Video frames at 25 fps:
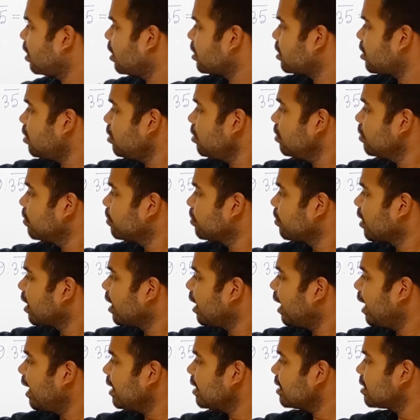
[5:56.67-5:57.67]
So
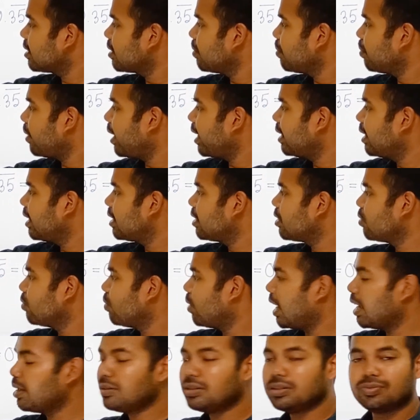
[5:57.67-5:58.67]
x minus
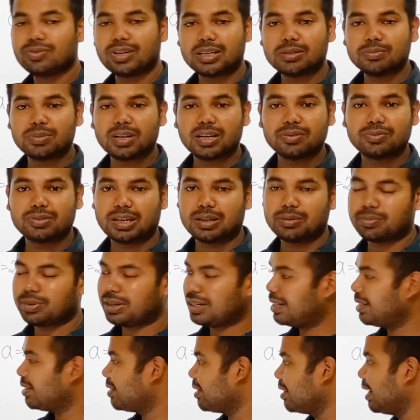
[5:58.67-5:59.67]
y divided by 5
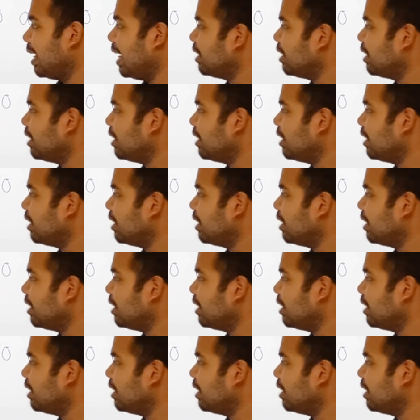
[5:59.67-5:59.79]
minus 10.